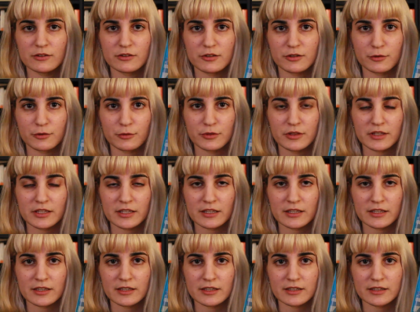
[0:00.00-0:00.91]

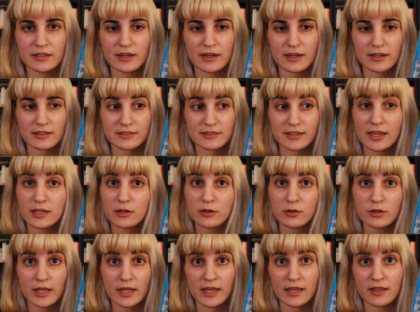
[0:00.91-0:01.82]
the
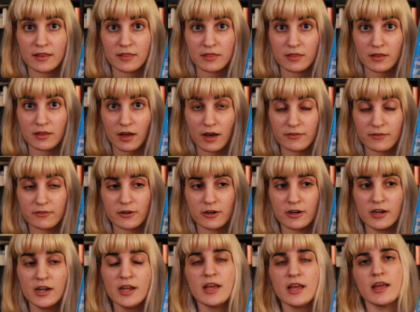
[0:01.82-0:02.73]
title and the
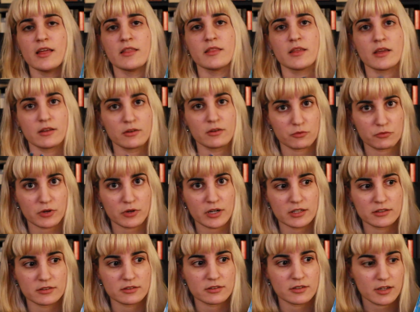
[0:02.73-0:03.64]
cover, and then
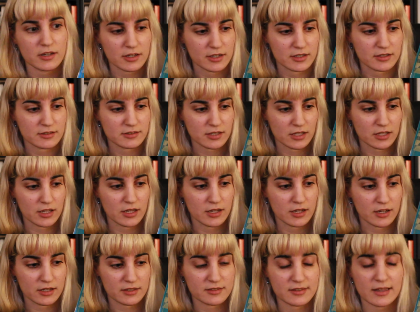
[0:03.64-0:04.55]
read a
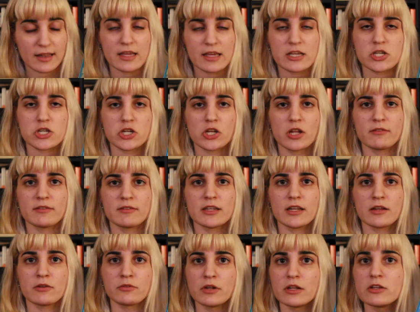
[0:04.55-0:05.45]
selection of it
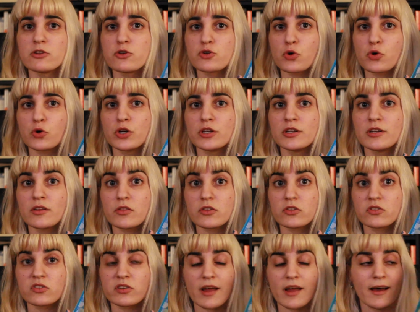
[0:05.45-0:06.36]
and enjoyed the
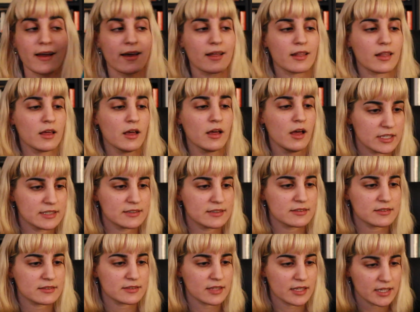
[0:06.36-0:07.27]
style. It
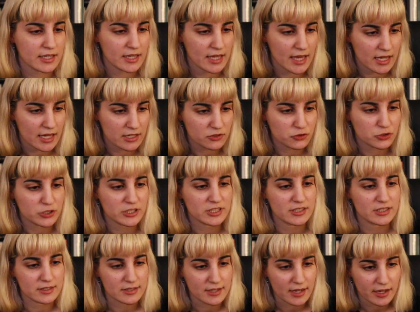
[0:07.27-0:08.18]
is a
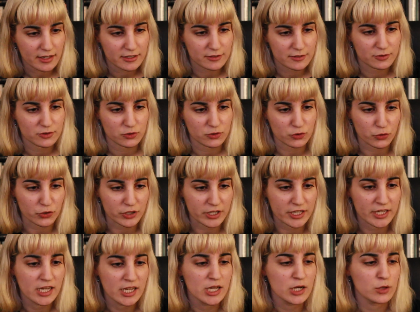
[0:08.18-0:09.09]
psychiatric detective
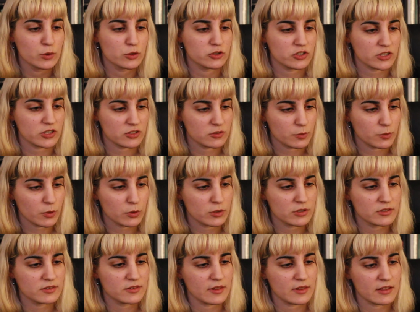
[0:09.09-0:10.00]
story which
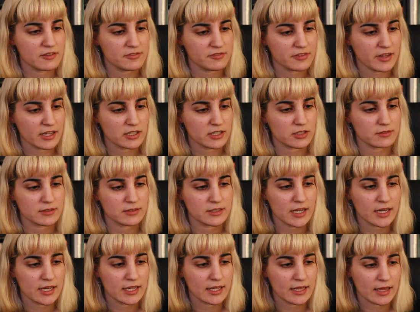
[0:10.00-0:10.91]
explores the effect of a
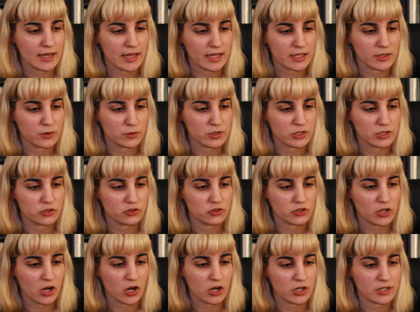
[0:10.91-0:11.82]
dying language
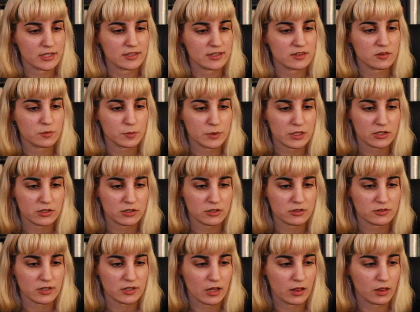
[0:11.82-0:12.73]
on its
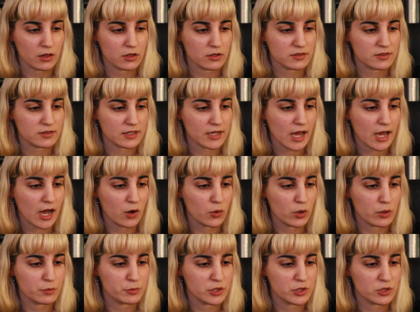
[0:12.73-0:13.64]
speakers and looks at how
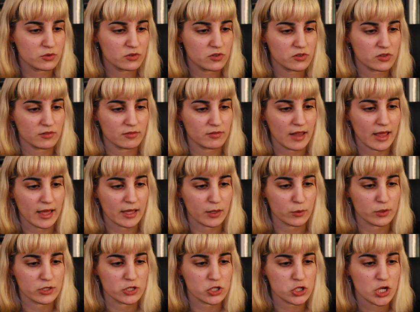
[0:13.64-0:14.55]
abuses of
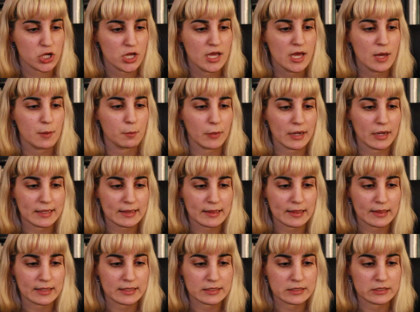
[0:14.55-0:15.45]
language might
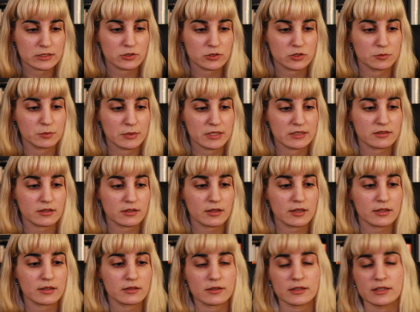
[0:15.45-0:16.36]
lead to mental
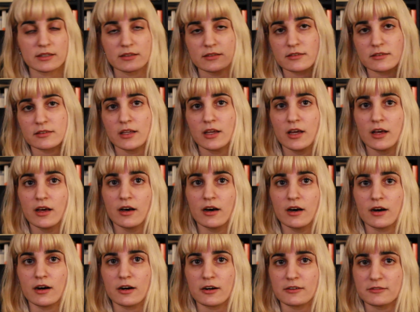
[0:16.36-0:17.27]
illness.
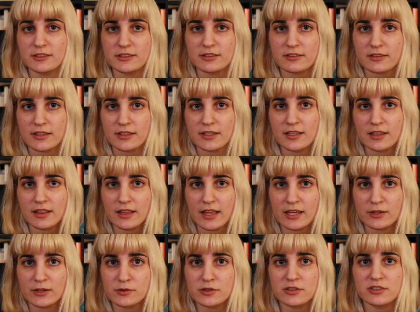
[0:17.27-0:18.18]
Obviously,
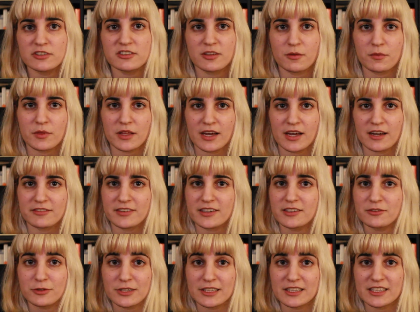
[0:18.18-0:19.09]
language is something I
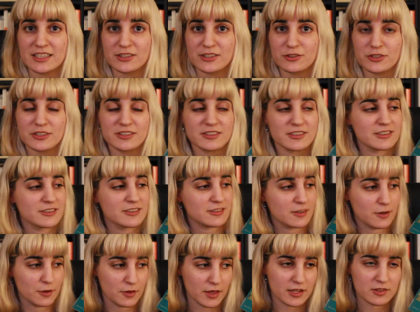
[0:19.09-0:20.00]
find really interesting,
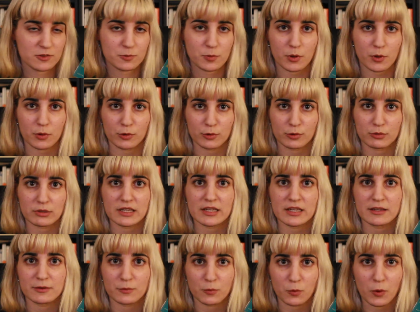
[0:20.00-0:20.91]
so that's
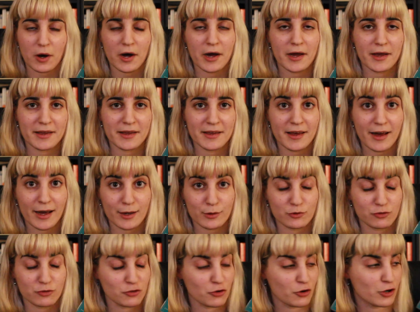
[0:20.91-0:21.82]
probably why I
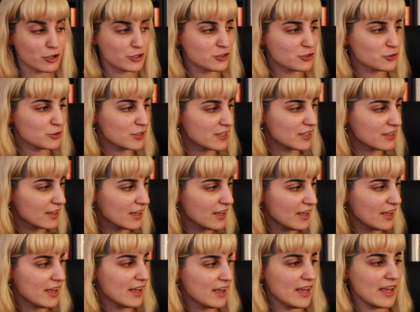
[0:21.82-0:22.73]
was drawn to it.
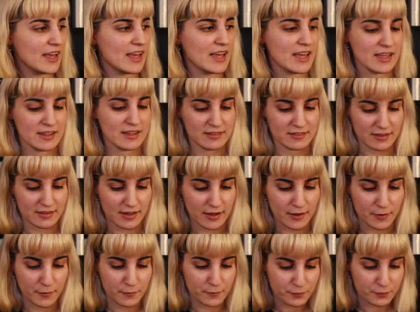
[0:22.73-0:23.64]
And
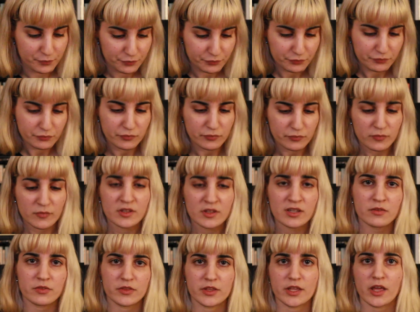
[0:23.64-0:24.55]

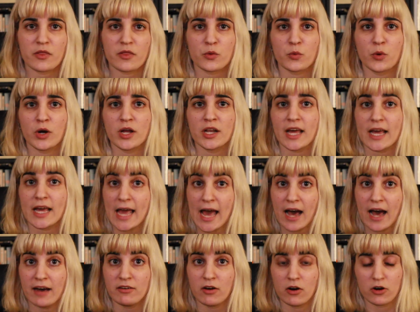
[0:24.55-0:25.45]
the other one I
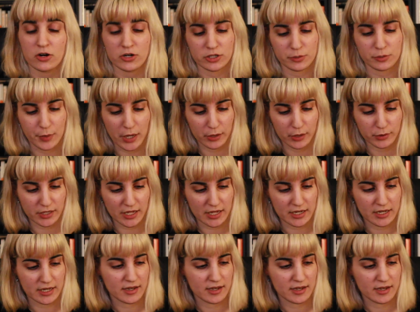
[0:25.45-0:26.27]
have heard about, and